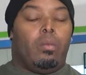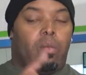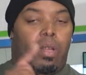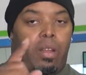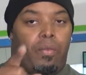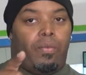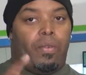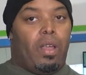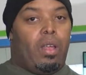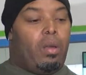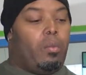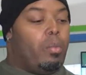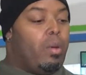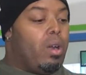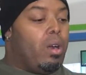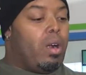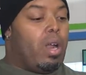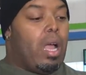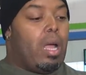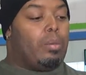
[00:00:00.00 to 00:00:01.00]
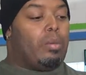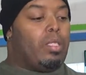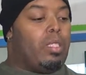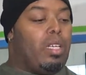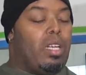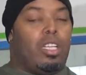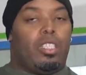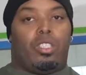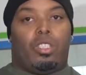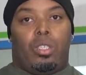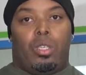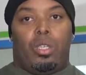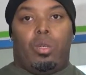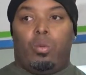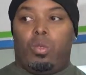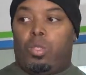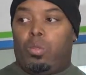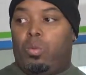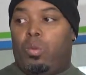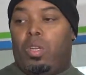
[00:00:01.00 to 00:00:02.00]
but I found a better option and I'll show
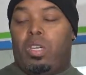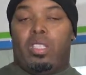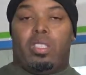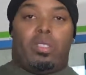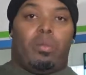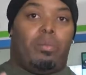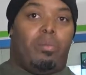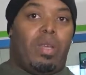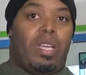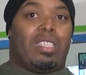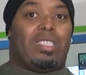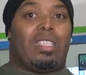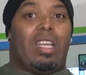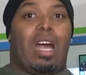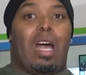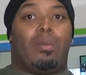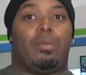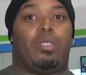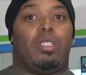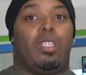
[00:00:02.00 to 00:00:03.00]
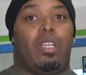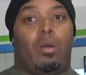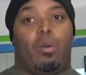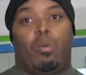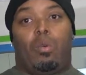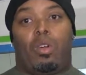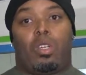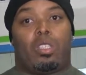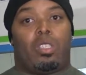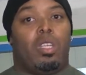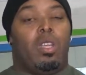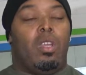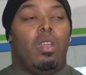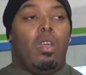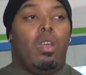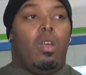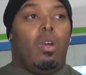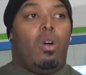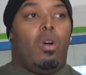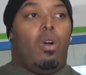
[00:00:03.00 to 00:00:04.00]
you which one is the best option that works
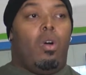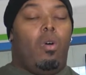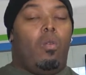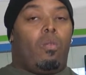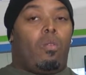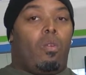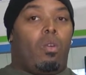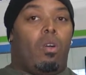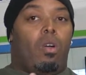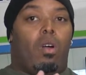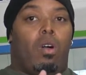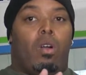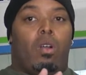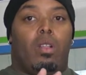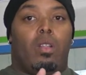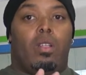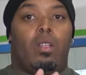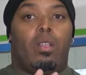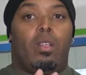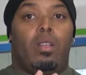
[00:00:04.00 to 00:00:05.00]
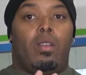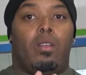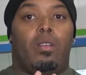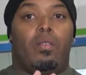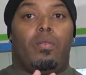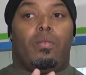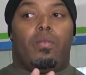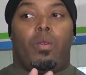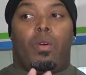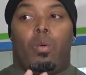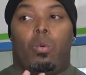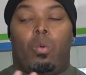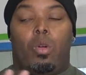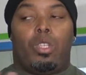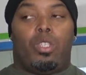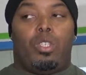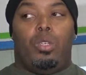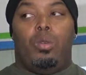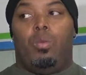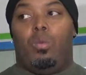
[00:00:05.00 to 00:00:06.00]
overall for
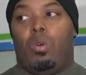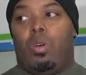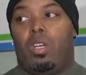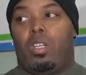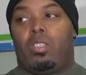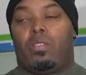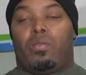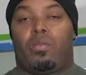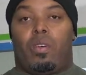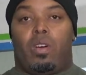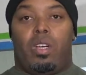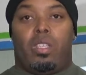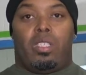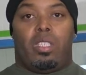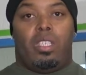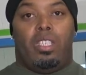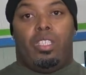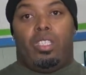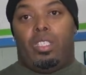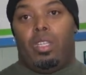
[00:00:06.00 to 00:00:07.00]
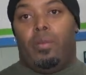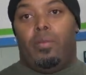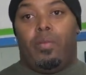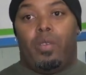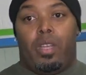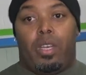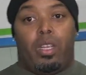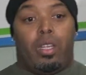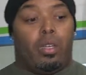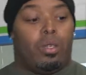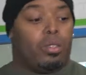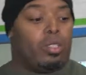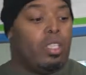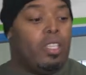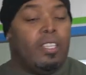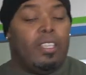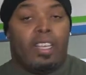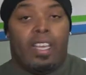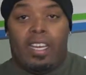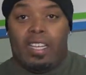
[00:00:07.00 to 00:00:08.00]
what you want as far as any gym videos.
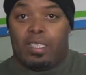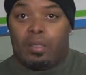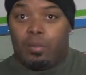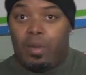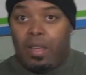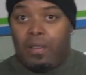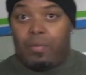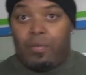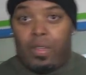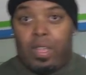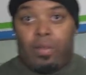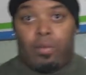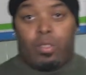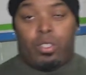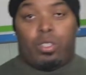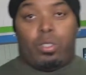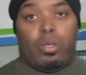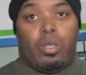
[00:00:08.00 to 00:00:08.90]
And it's my favorite